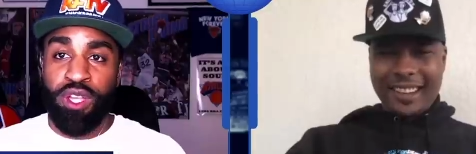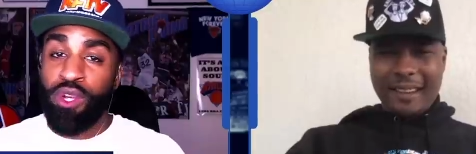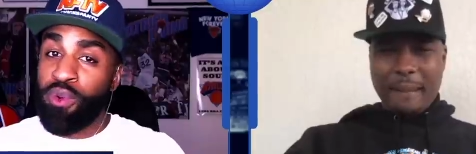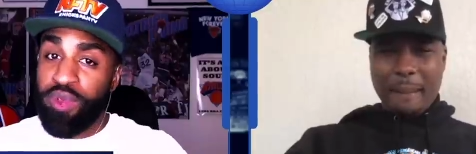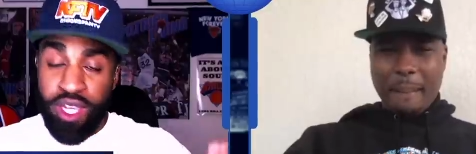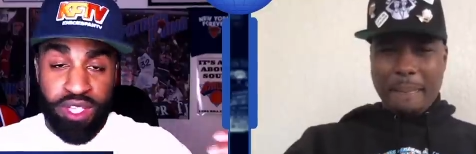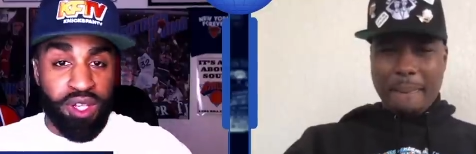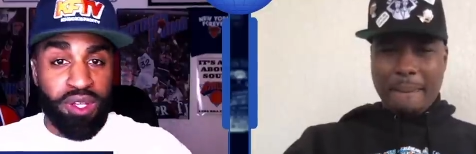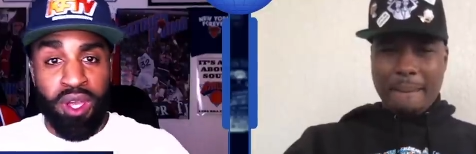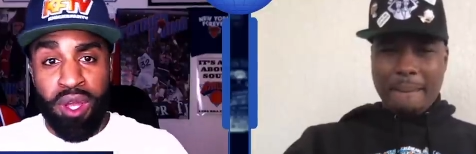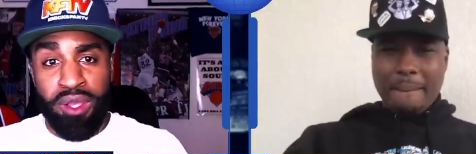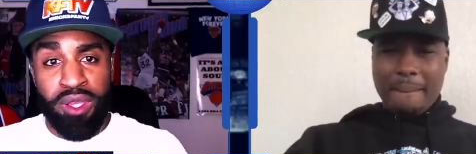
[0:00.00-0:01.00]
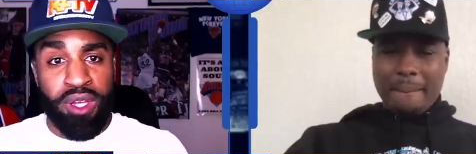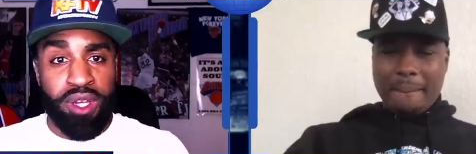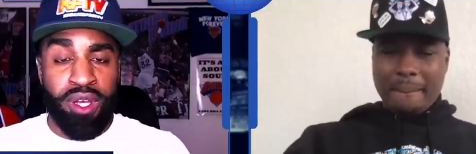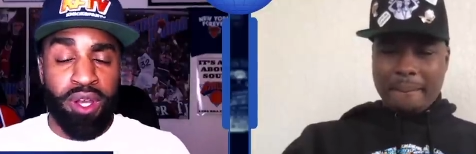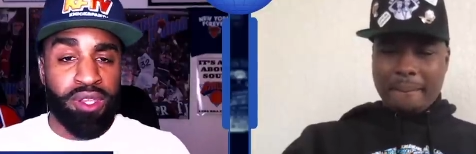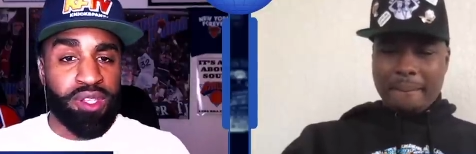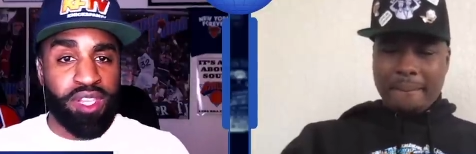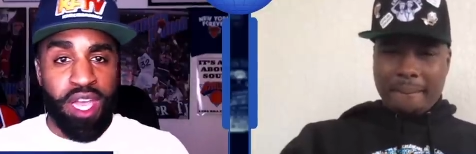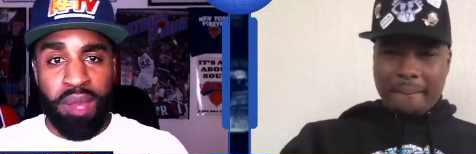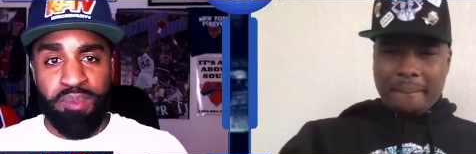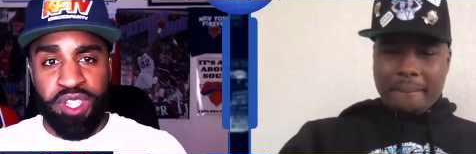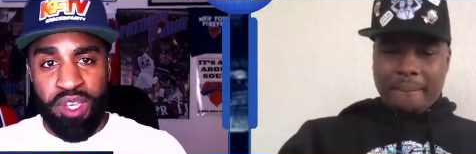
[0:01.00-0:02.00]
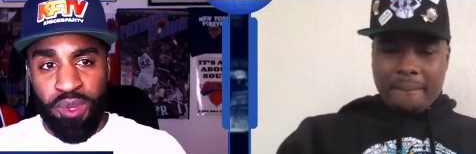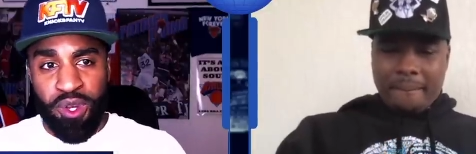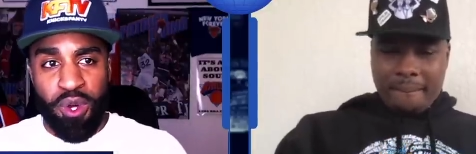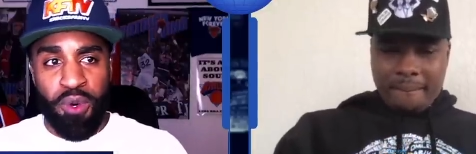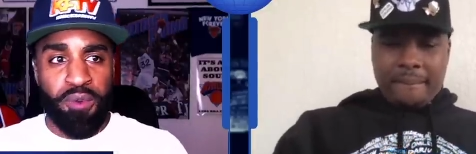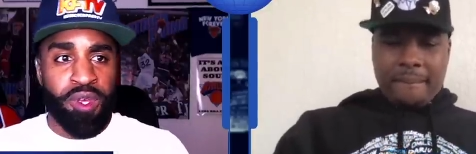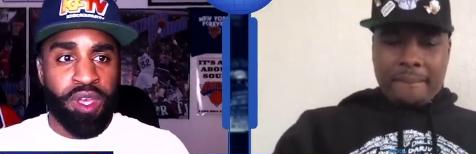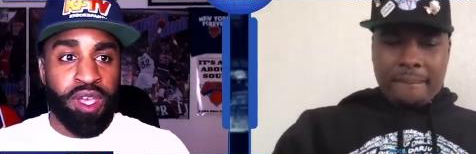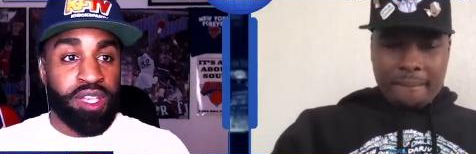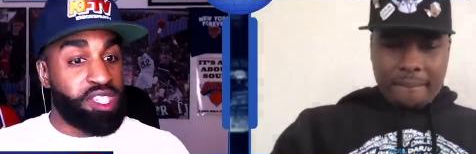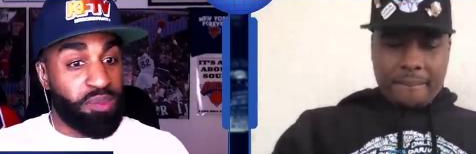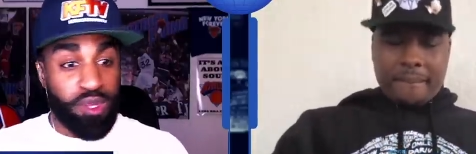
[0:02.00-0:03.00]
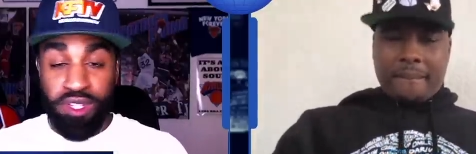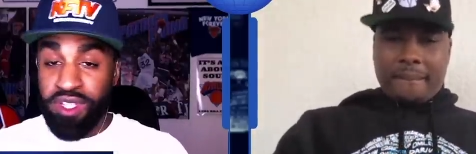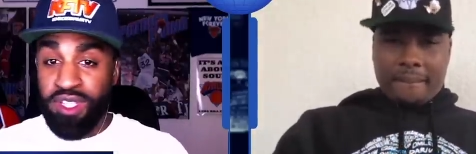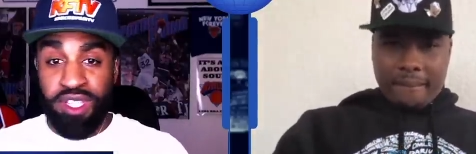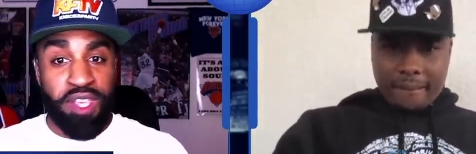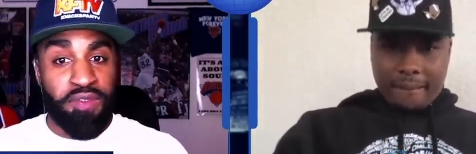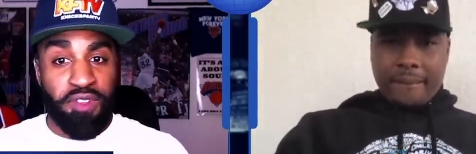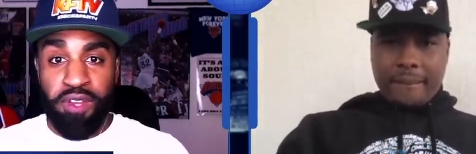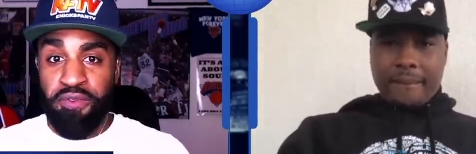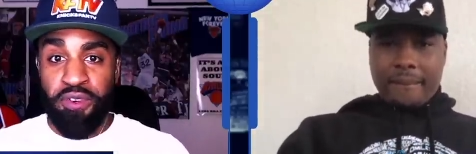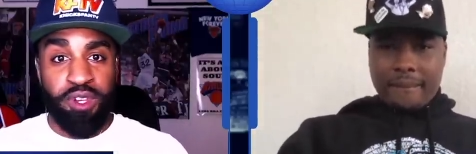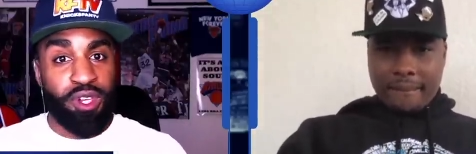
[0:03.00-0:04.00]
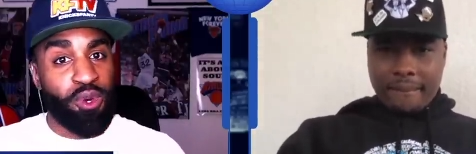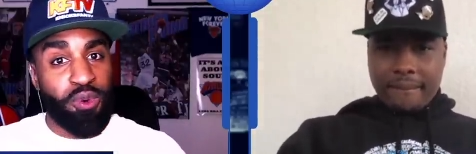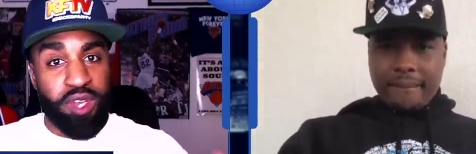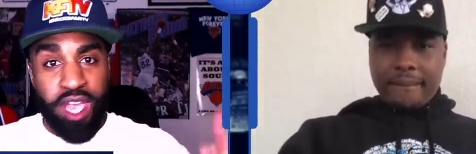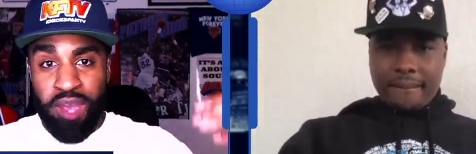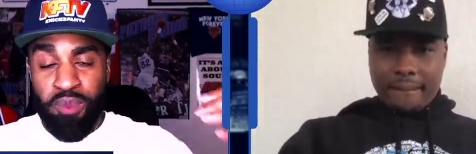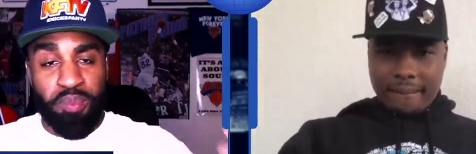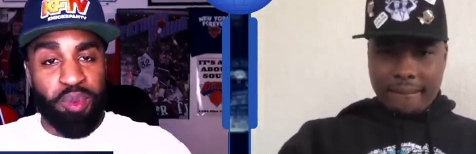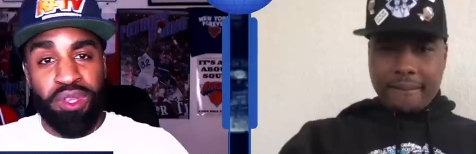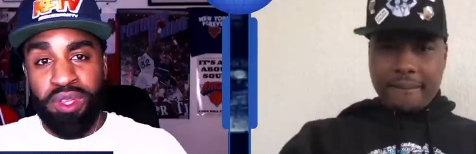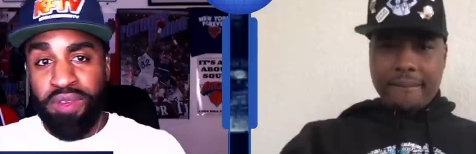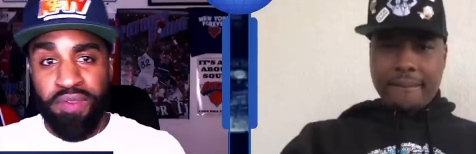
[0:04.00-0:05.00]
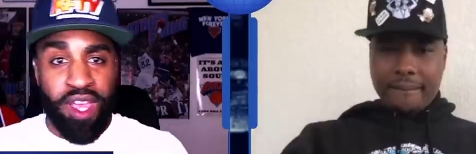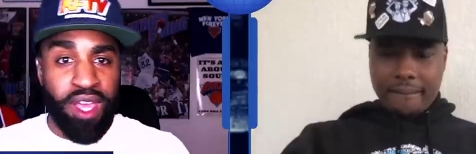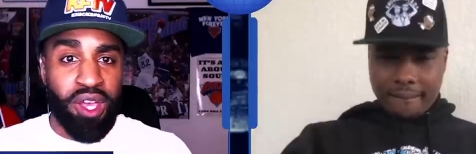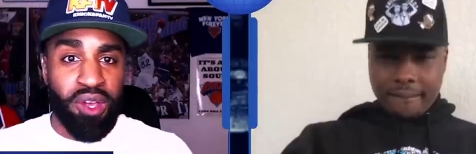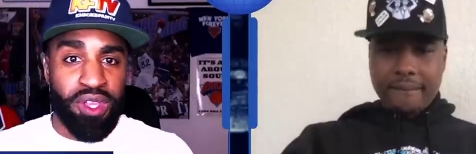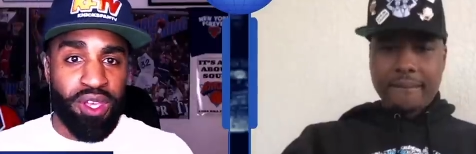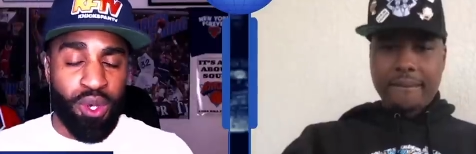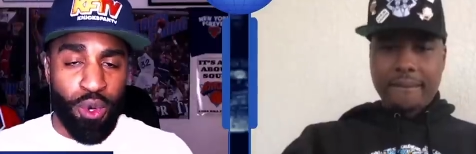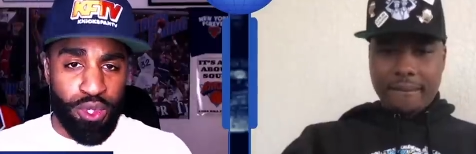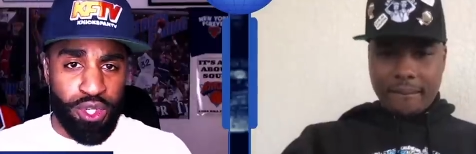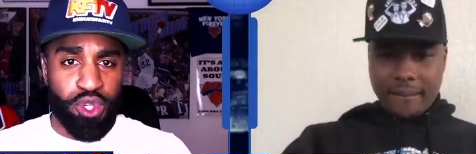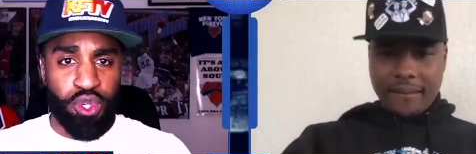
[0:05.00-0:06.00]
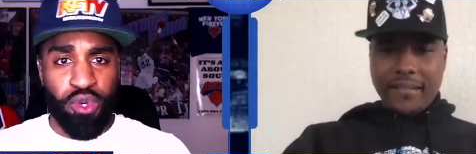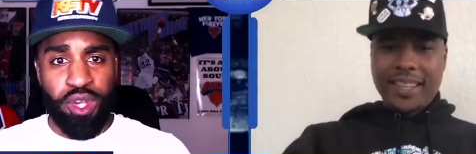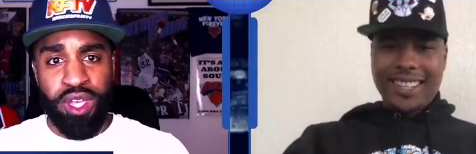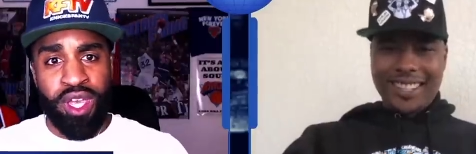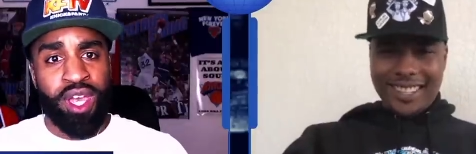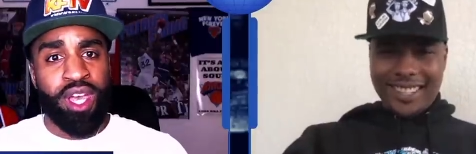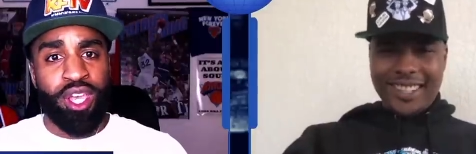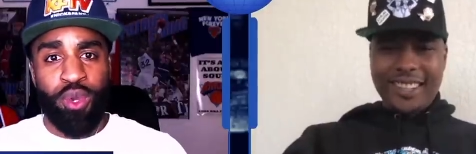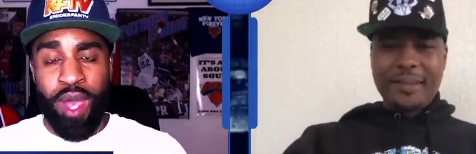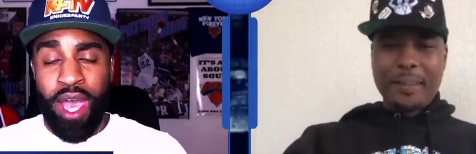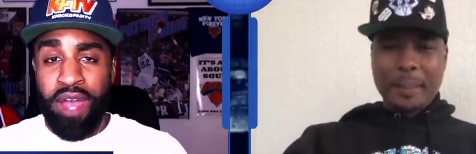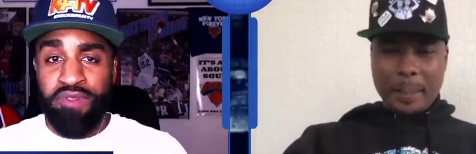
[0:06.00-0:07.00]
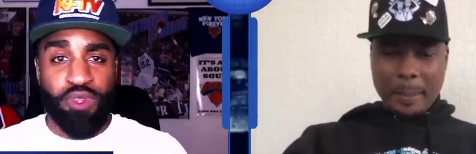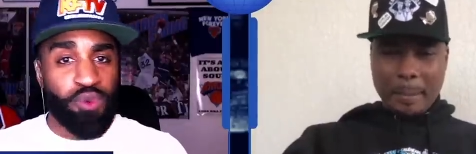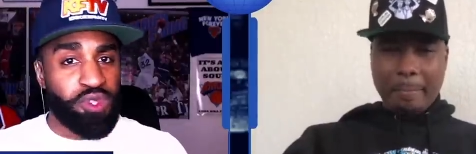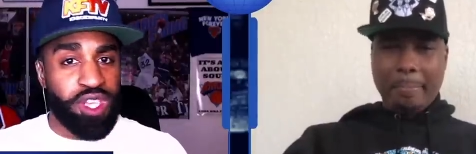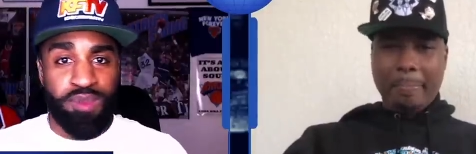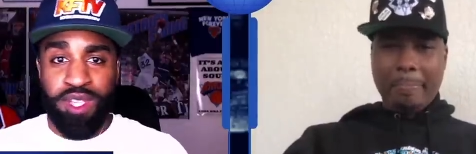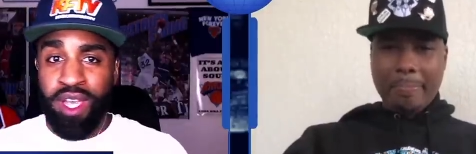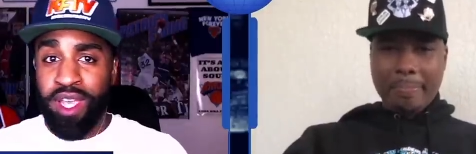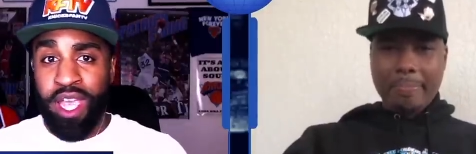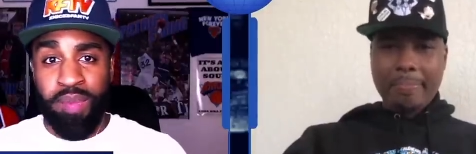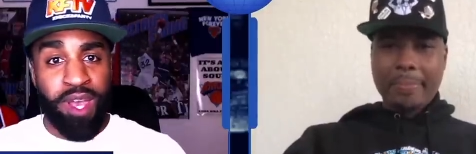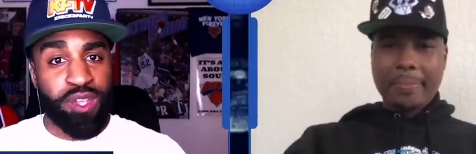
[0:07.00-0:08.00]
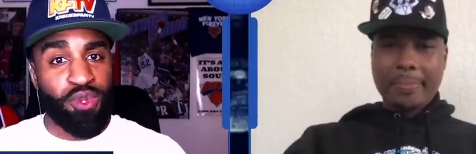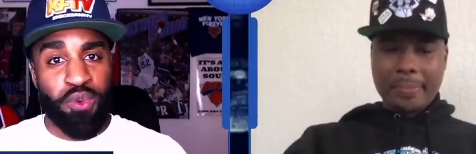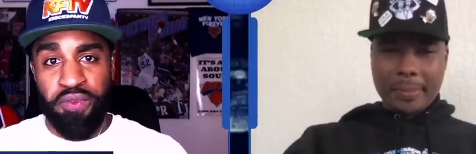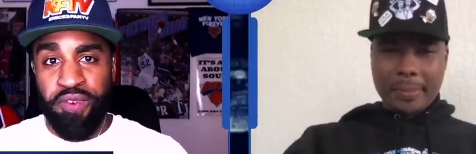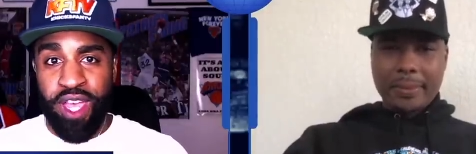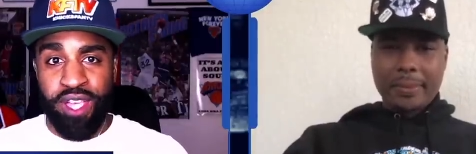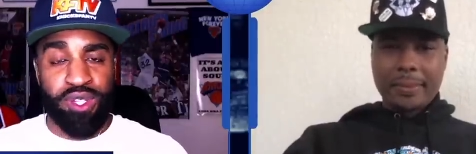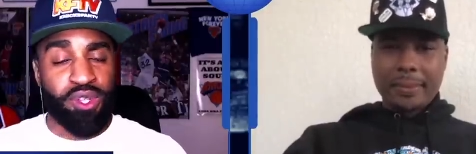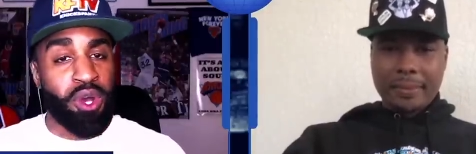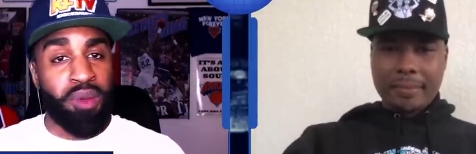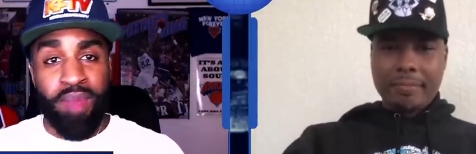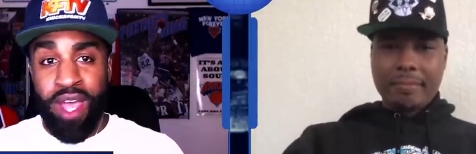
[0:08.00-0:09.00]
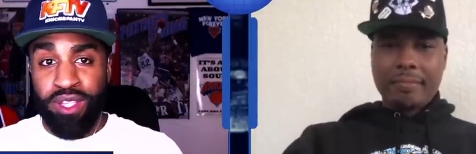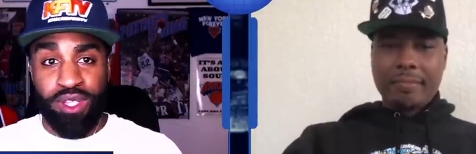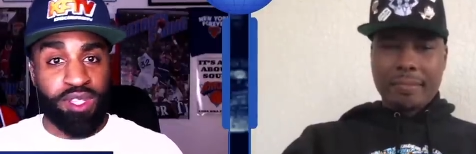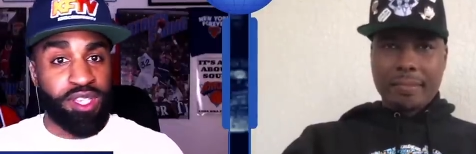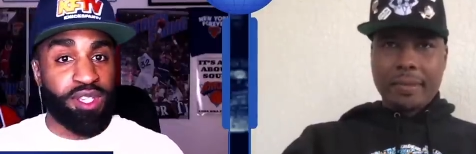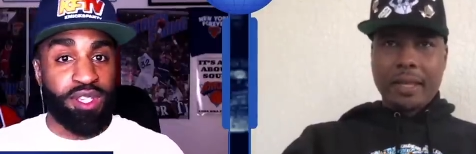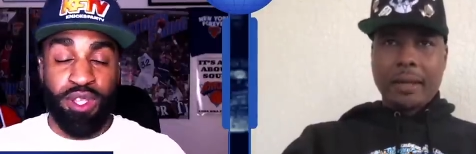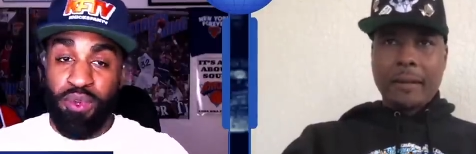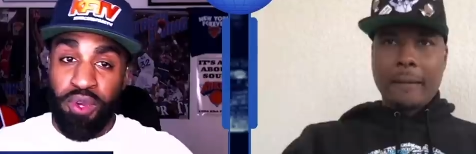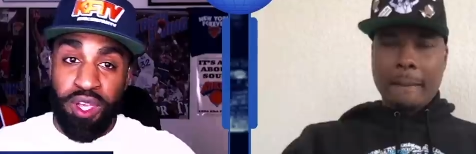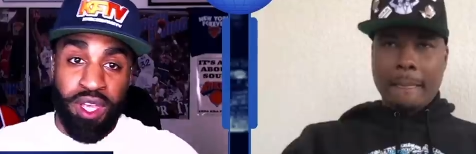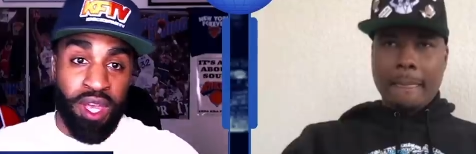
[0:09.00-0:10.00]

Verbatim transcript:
Speaker 1: You know, Knicks on under under Tom Thibodeau. Similar to Steve Clifford, you know, came up under the Van Gundy coaching tree. You have two teams that came out to a fast start. Magic six and three,